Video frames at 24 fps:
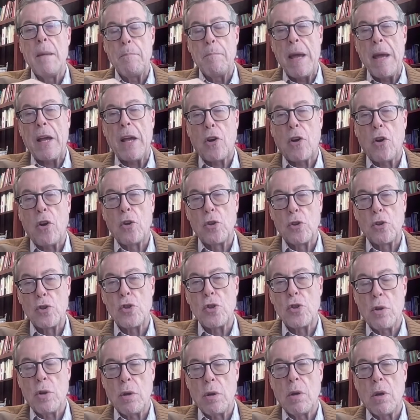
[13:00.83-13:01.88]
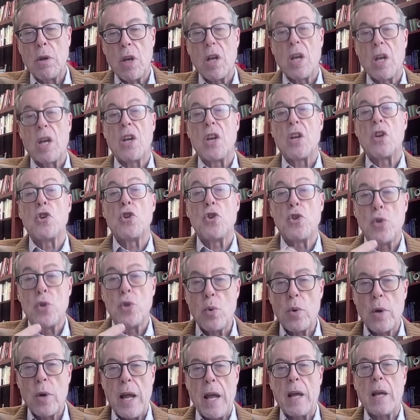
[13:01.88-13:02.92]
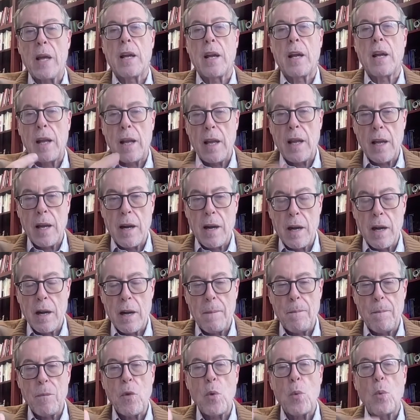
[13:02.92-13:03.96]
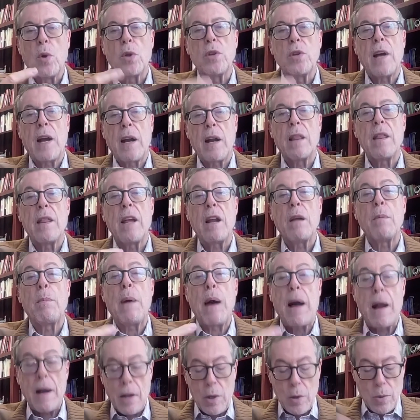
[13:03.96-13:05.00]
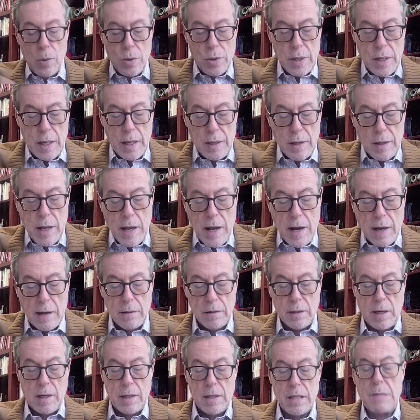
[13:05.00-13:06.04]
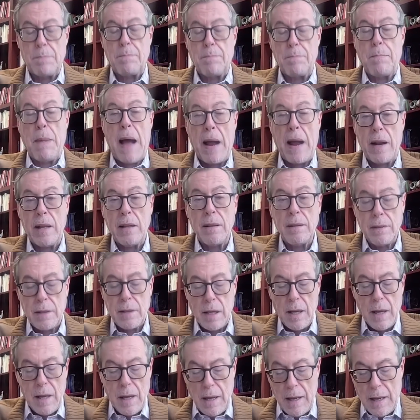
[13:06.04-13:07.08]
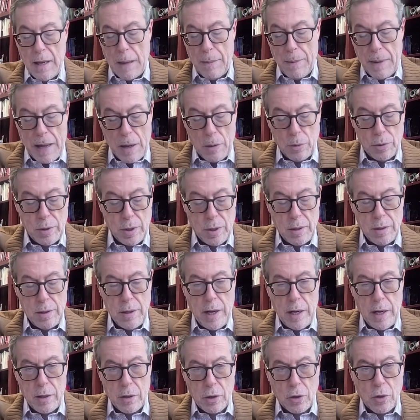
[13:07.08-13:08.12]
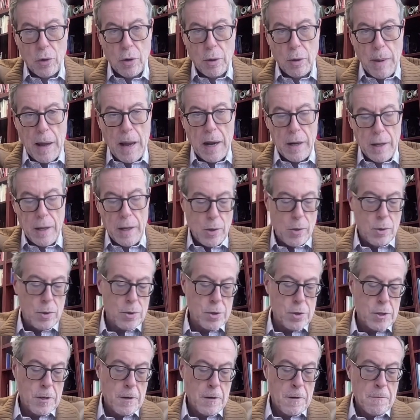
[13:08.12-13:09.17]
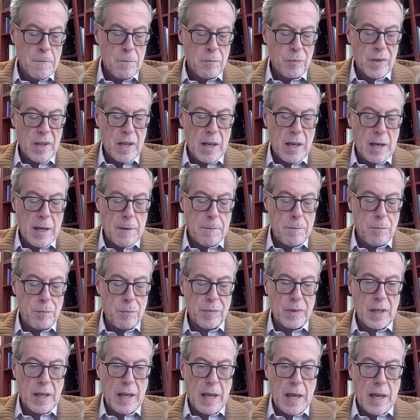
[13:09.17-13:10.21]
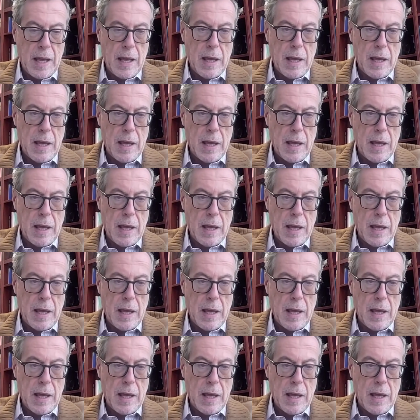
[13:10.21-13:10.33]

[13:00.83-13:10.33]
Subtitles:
make also sure and clear what are their values, and they are transparent about their core values, and